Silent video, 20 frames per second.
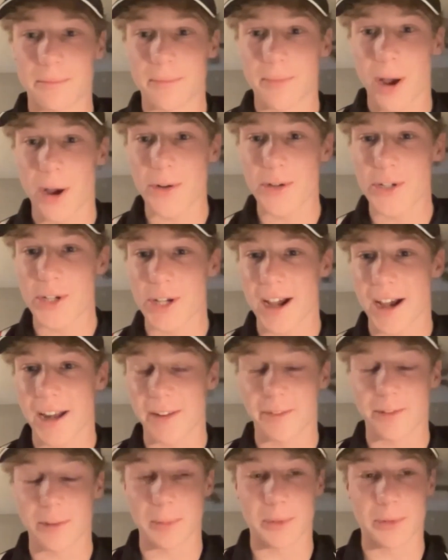
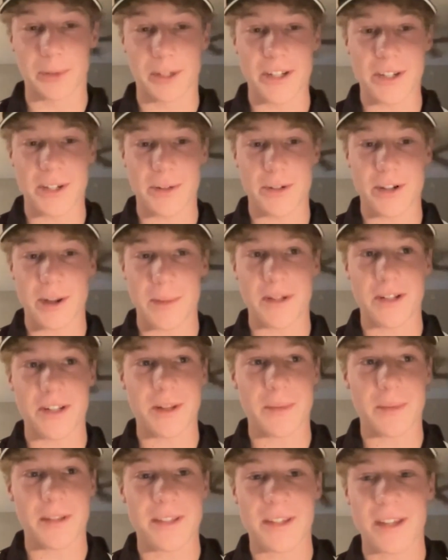Oceania Formula Regional
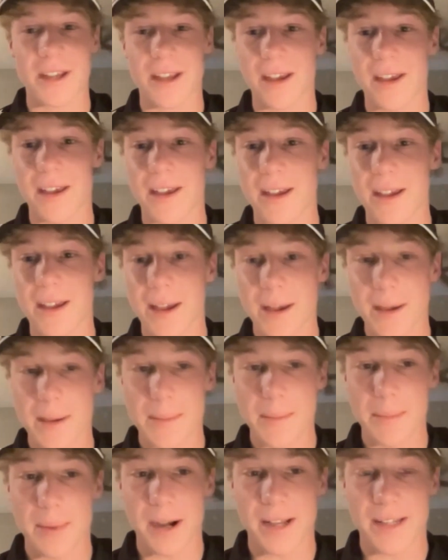Championship this year,
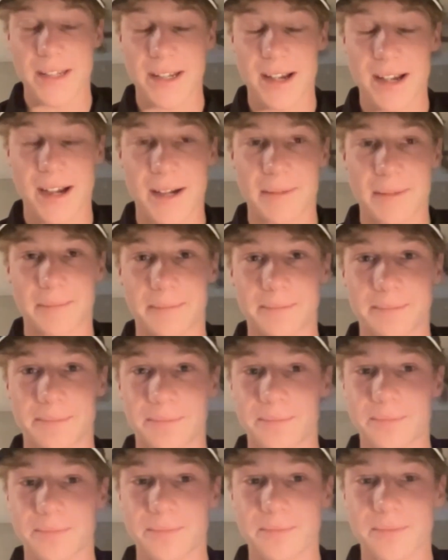but
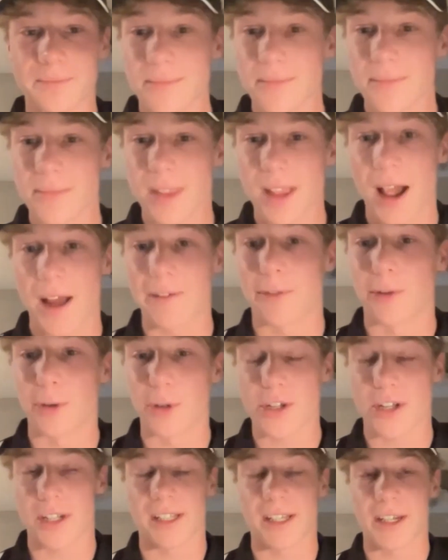
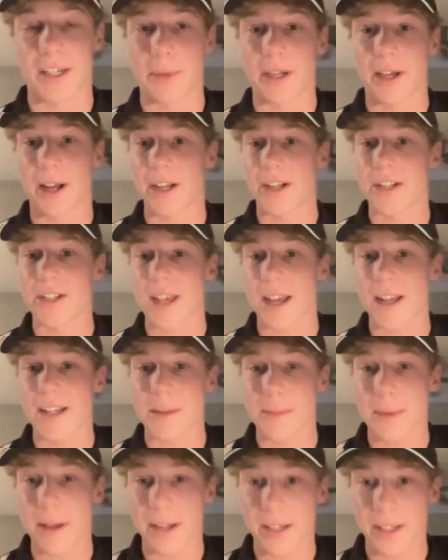unfortunately, we kind of just had
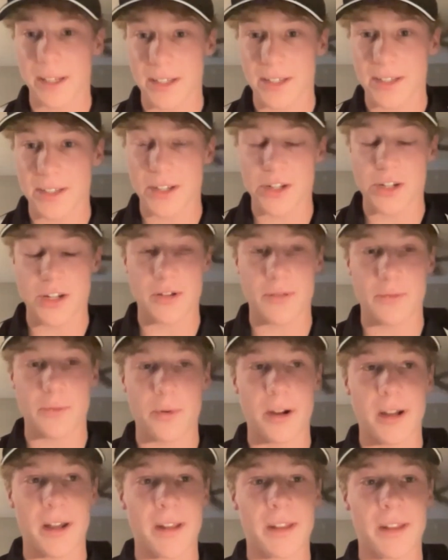to make a decision
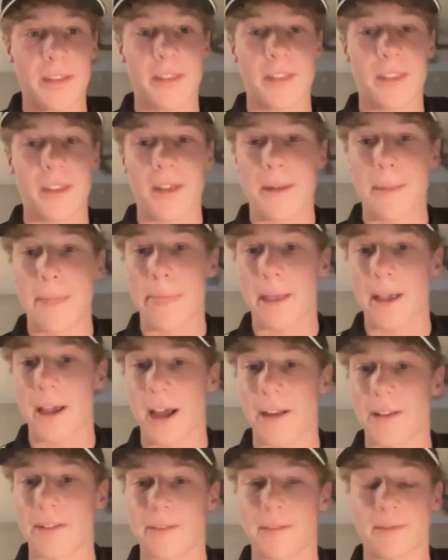with
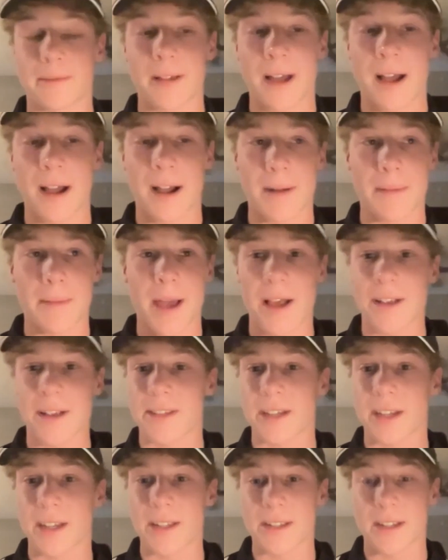our
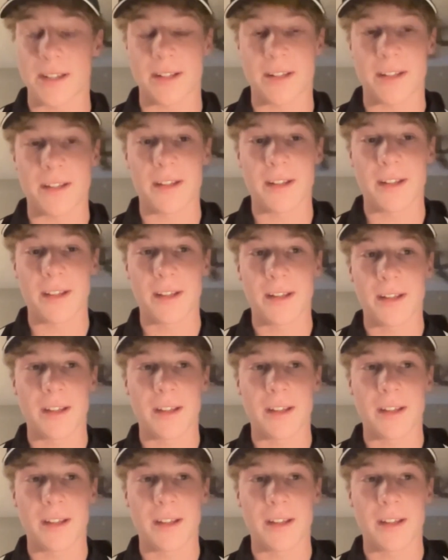season